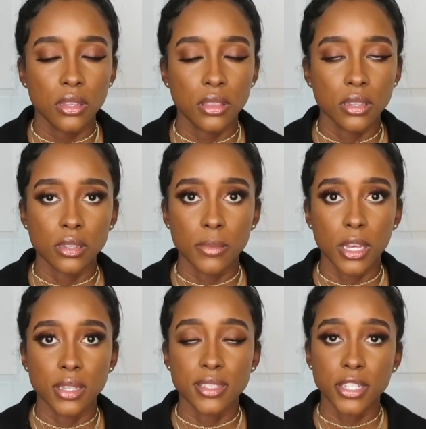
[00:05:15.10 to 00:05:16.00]

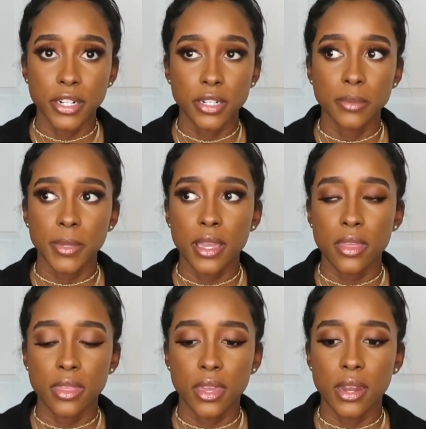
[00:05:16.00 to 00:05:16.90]
the uh, syrup
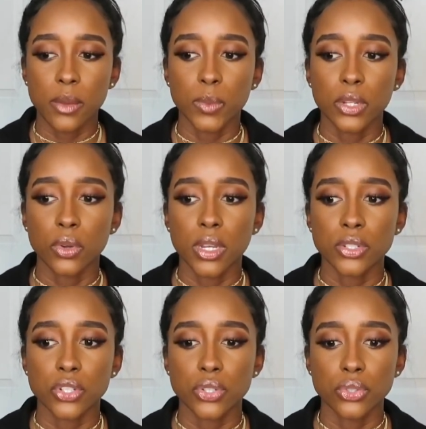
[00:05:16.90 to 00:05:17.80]
and then I went
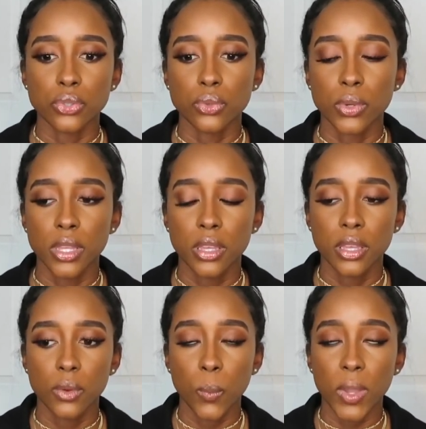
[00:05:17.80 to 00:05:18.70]
on to
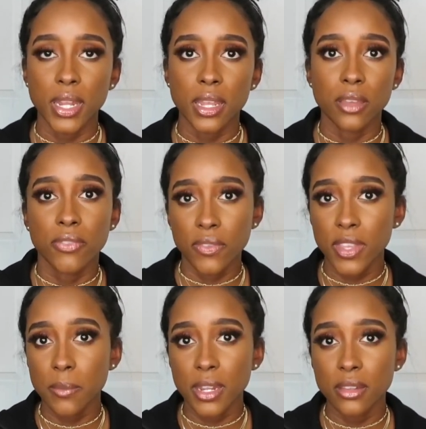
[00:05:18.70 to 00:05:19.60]
waiting
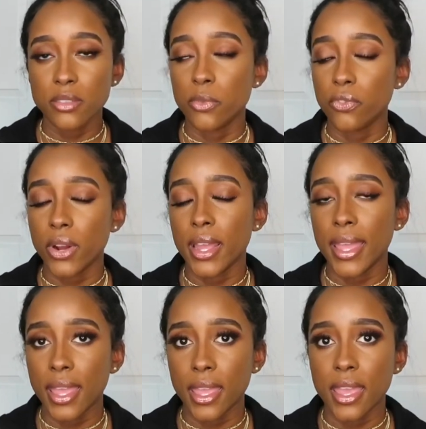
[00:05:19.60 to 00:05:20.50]
15 minutes before
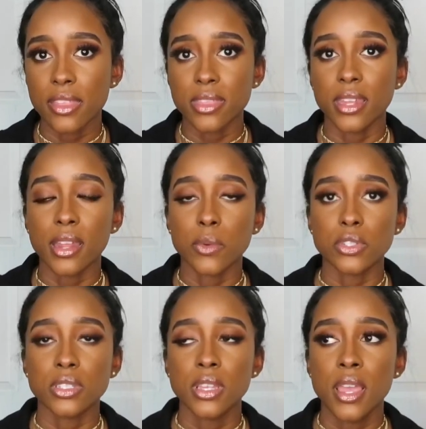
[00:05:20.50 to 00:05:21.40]
I ate and then I
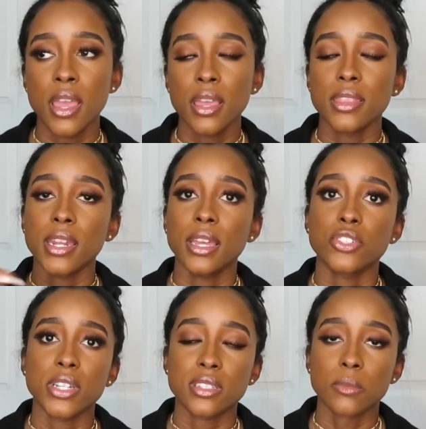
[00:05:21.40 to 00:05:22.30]
was then
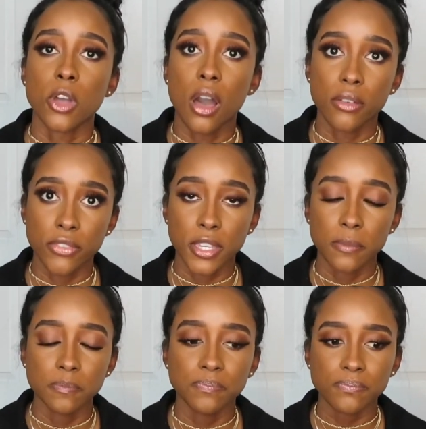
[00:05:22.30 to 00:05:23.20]
I drank some
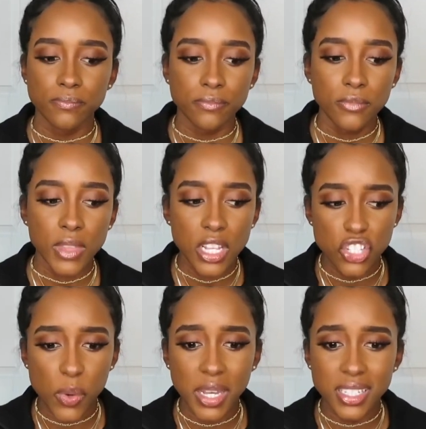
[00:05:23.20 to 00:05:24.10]
coffee
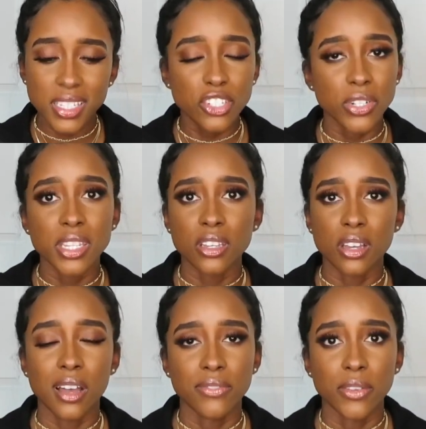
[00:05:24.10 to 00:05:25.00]
so honestly drinking the
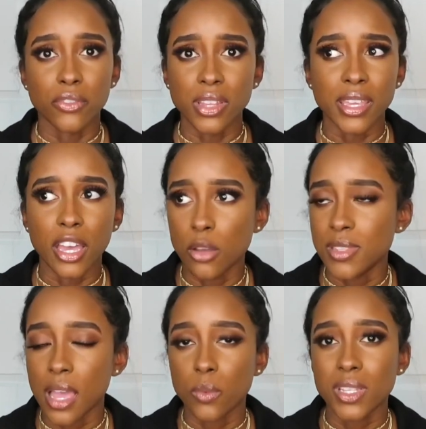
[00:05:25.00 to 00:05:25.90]
coffee really
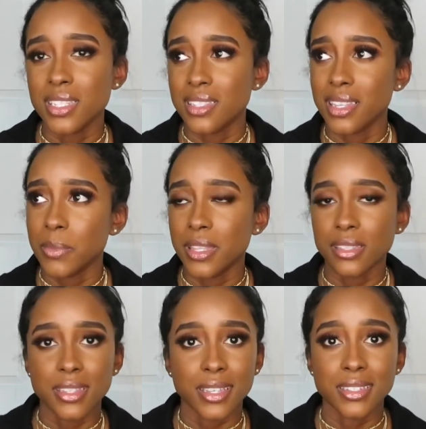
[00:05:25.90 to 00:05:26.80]
helped I wasn't sleepy
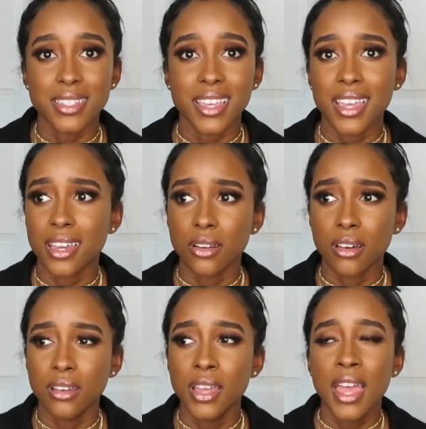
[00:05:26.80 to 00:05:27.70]
the second day at
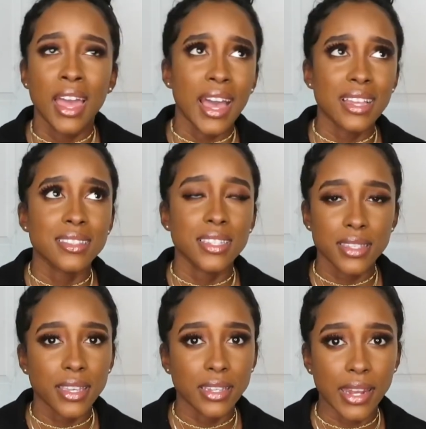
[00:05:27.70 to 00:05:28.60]
all I
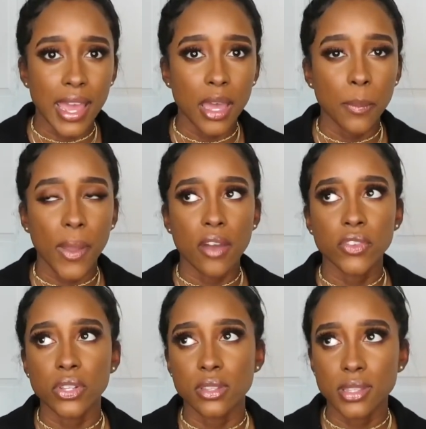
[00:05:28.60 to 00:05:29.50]
did take a nap
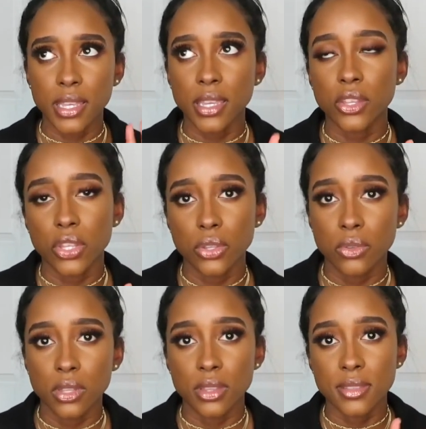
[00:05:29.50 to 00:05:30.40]
after the second
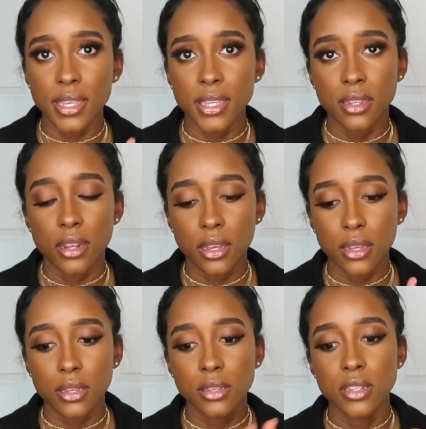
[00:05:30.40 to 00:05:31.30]
you the second
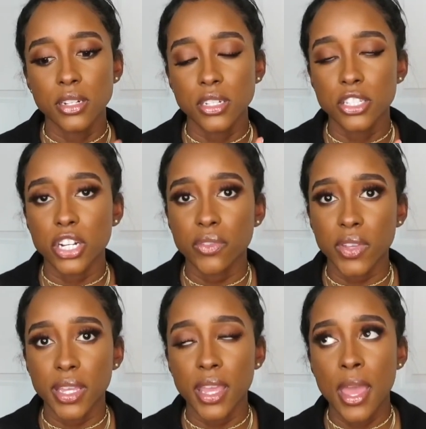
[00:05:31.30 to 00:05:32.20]
uh
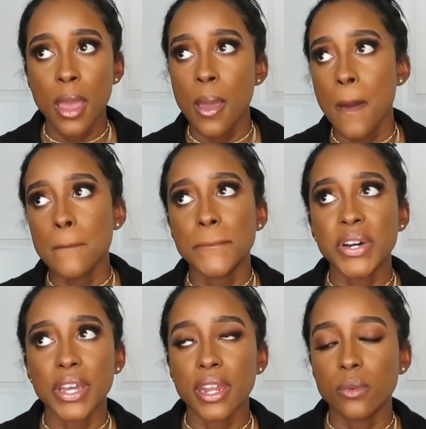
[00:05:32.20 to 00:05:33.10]
serving
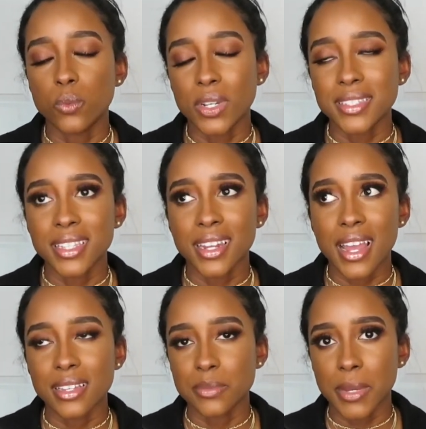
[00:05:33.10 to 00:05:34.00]
but it wasn't
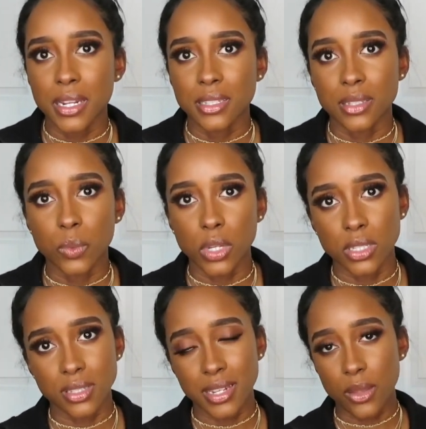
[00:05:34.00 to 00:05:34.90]
as bad as it
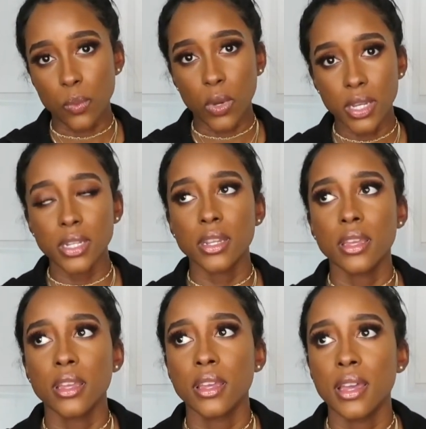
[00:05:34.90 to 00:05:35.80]
was day one
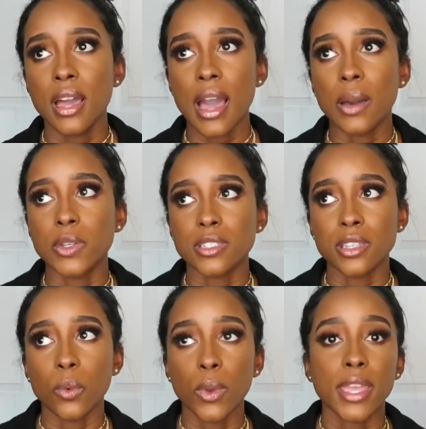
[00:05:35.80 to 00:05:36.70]
I
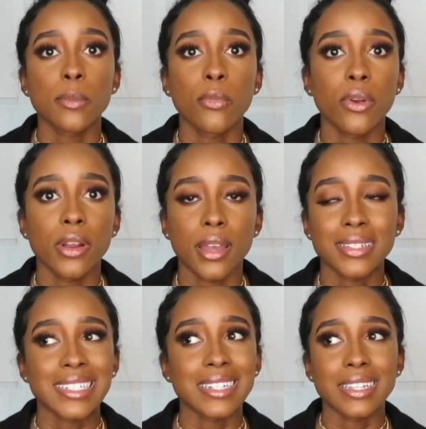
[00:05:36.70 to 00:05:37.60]
was awake more
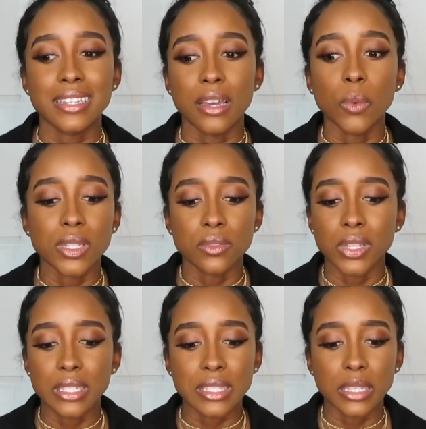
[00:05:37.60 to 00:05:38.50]
I didn't I wasn't
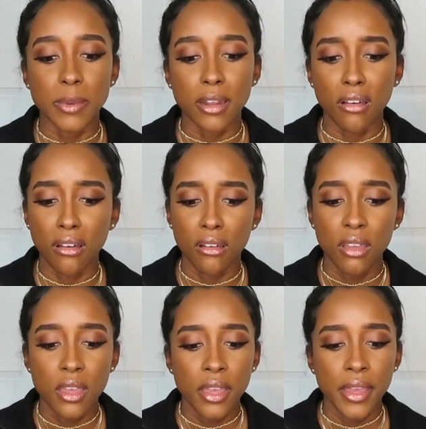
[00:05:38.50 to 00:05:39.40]
really sleep at all